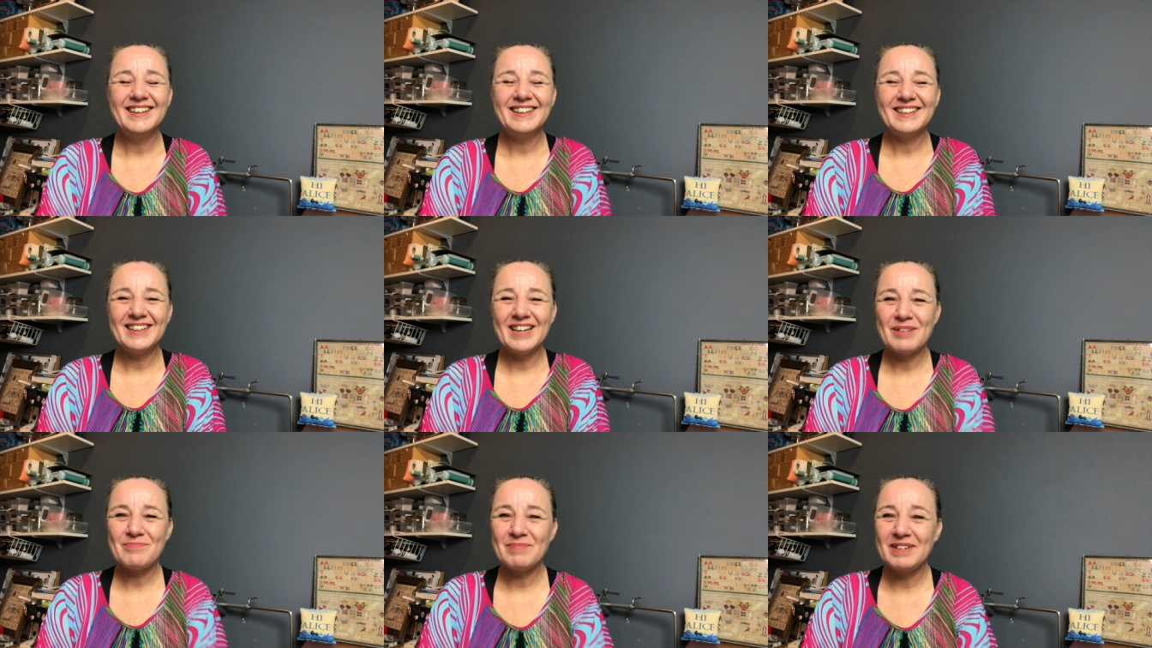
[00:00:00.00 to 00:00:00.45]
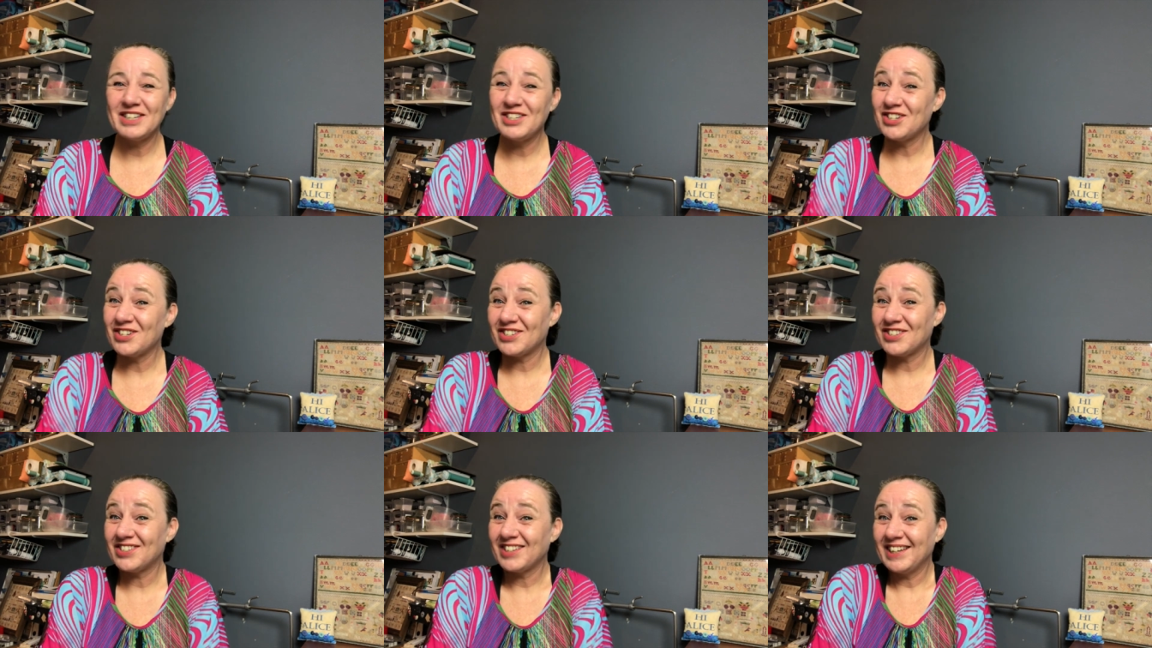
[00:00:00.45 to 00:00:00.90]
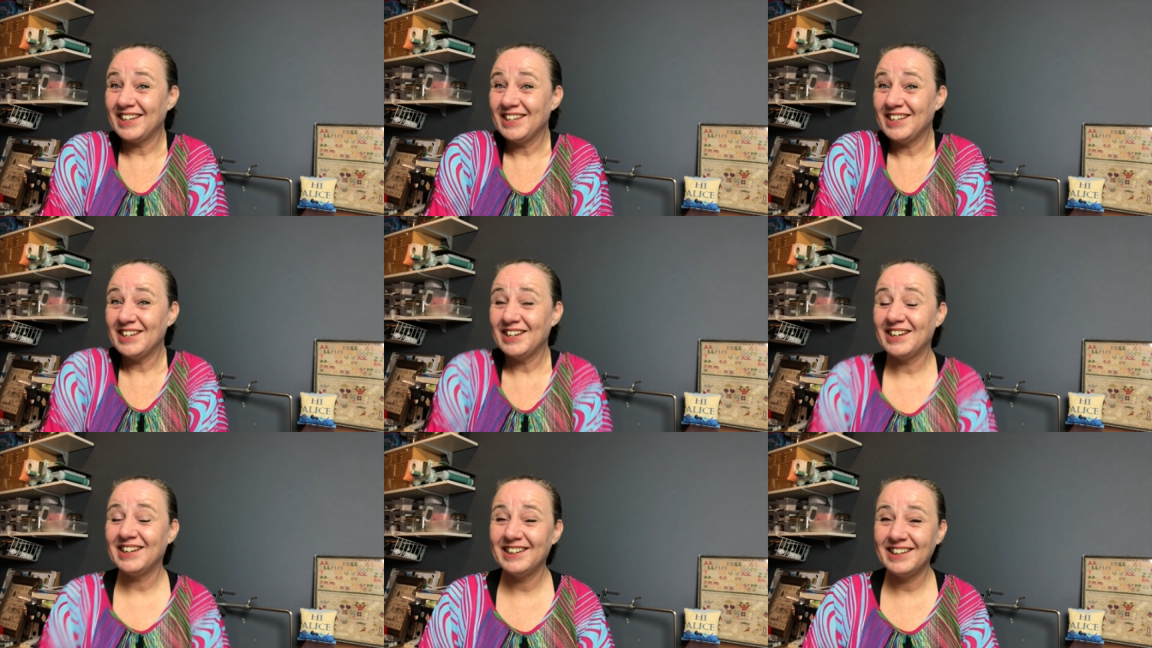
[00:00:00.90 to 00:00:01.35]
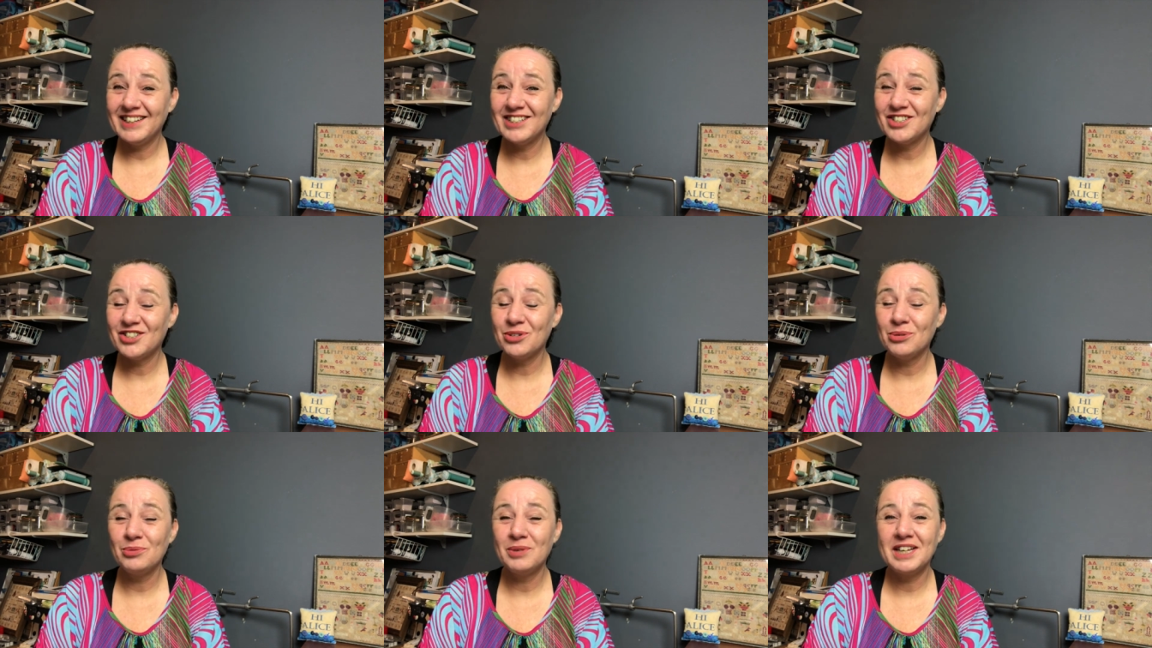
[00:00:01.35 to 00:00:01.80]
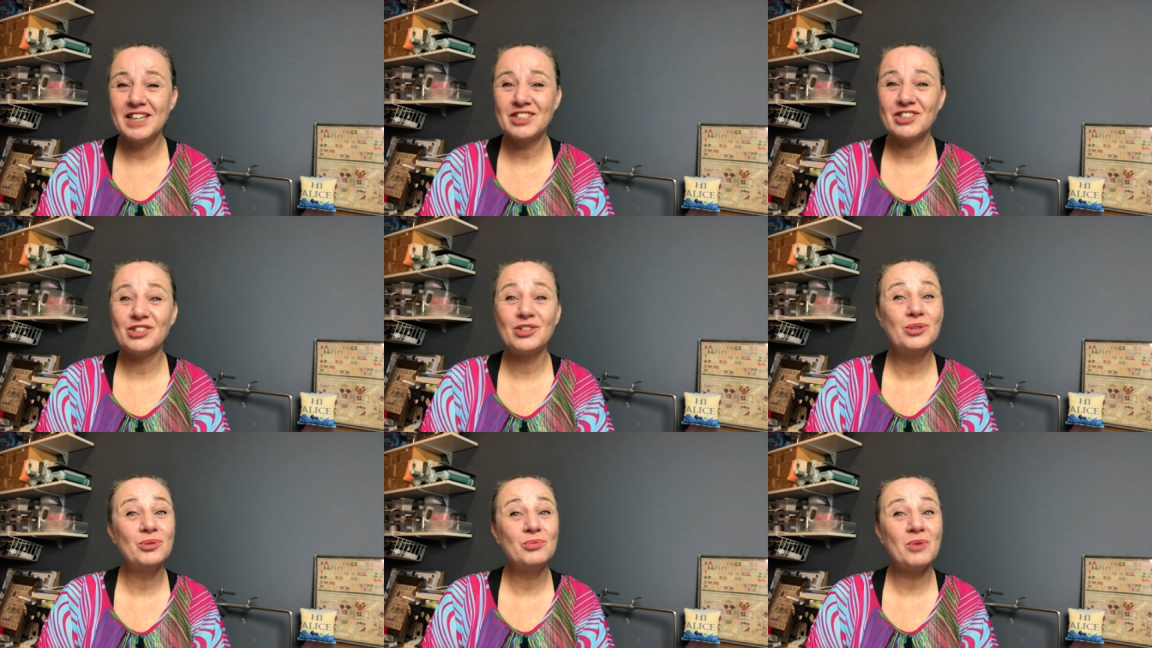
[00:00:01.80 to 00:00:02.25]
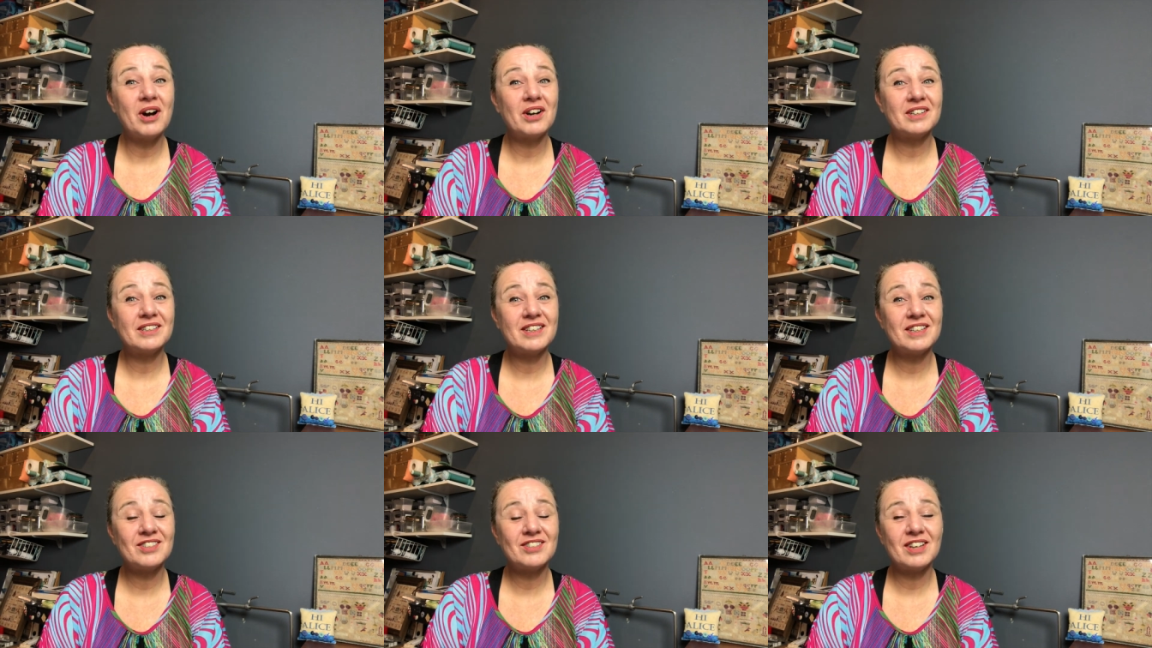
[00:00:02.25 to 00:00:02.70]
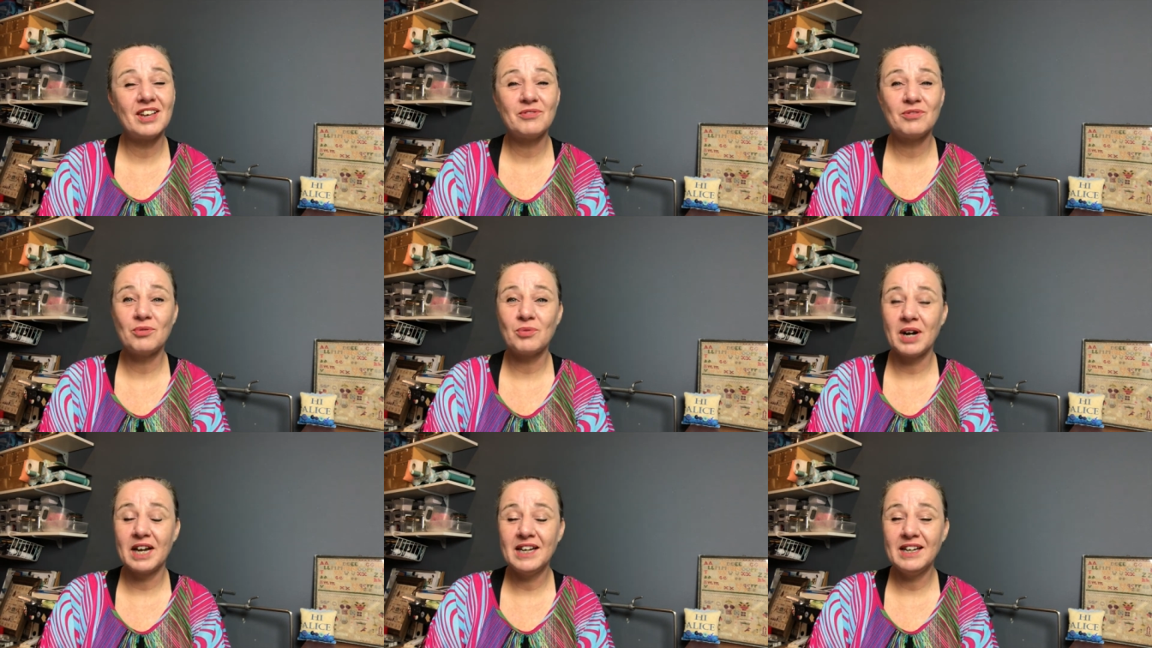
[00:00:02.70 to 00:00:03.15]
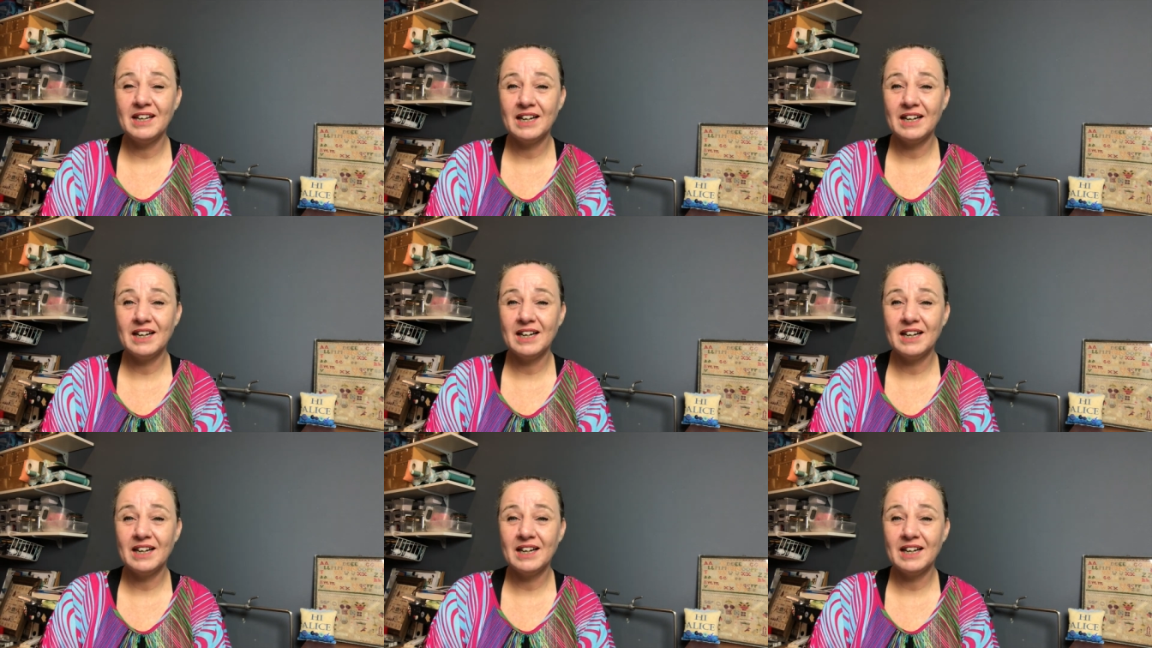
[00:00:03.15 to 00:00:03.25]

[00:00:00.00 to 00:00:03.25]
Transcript: Let me just see in 2 weeks who won this giveaway,